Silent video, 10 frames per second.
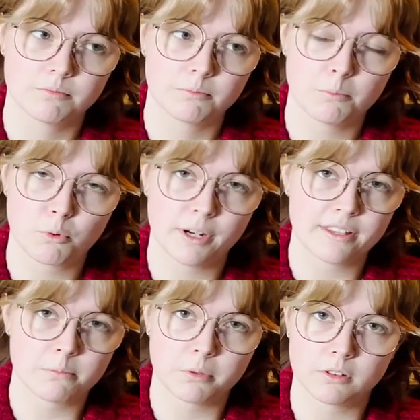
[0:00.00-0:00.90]

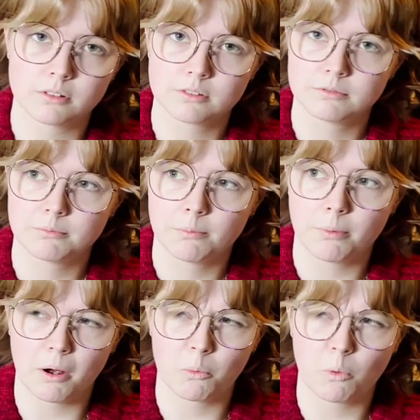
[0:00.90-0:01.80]
breathable
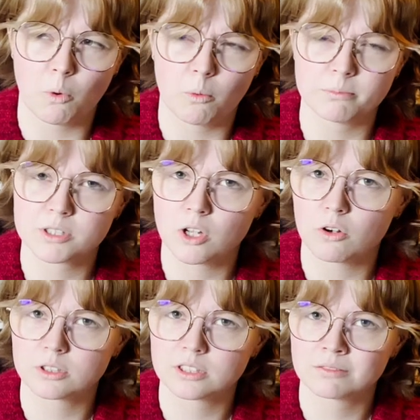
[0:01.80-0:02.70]
but warm
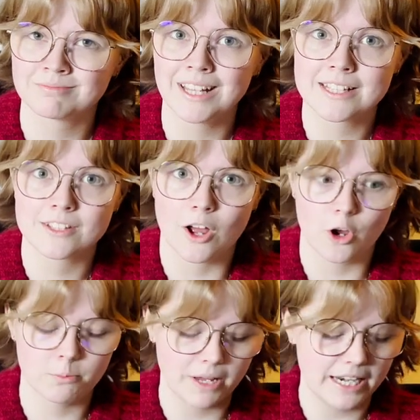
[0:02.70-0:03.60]
socks. That's the
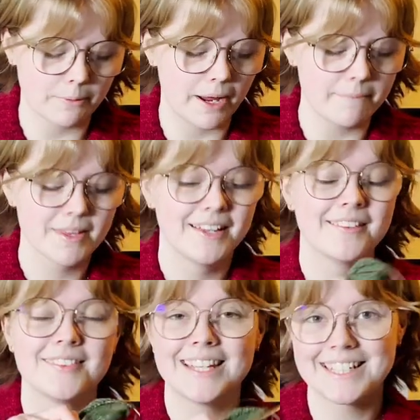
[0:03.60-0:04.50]
hope. Anyway,
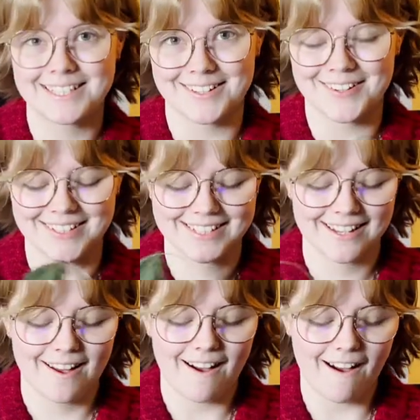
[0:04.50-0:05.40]
these socks
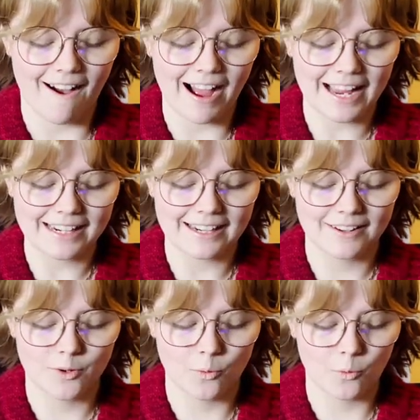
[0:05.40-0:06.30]

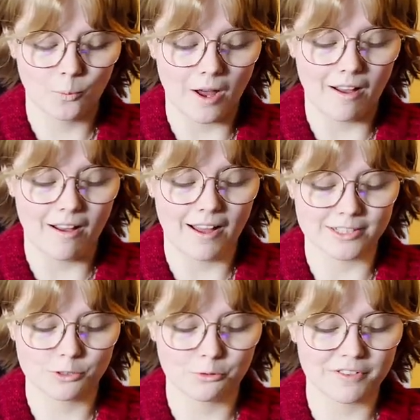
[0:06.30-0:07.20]
were a
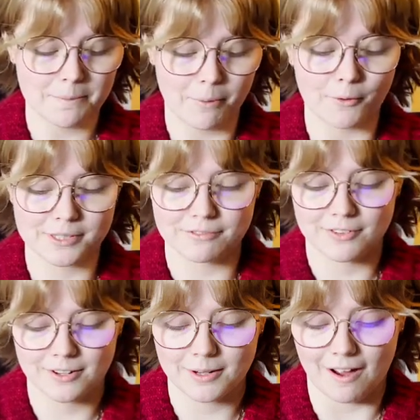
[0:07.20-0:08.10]
sort of impulsive
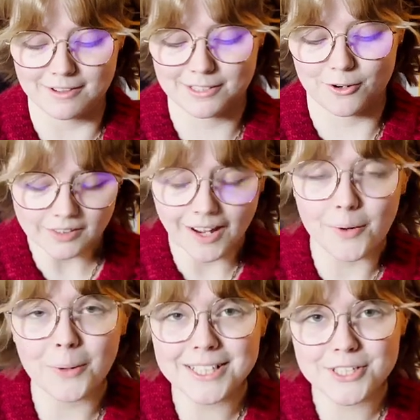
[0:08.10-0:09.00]
cast on. I
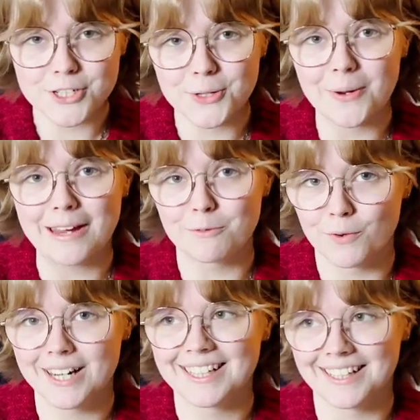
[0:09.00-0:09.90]
went to a
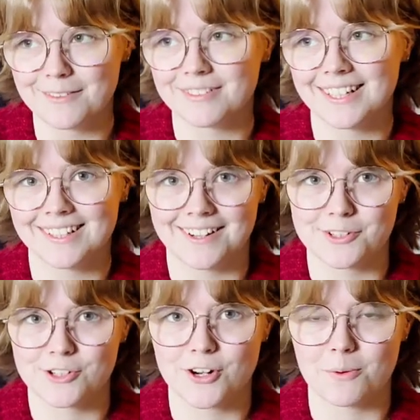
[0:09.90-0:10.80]
really lovely yarn
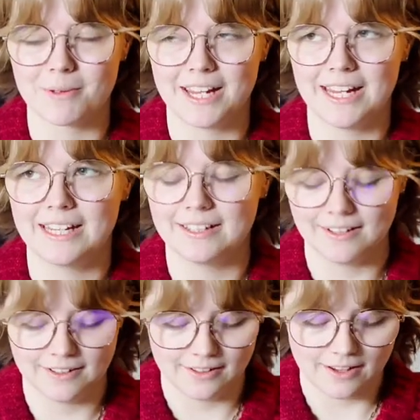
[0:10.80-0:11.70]
shop in
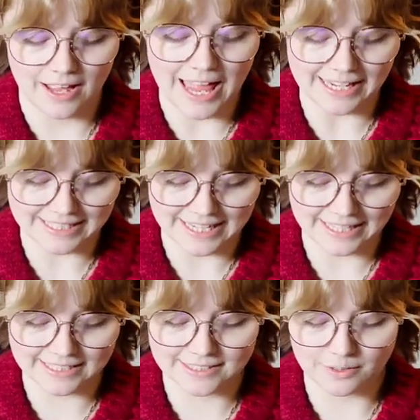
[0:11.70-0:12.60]

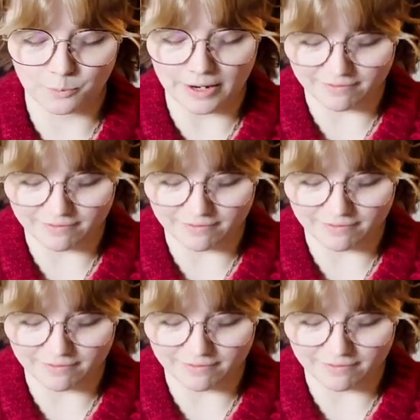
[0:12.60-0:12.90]
Essex when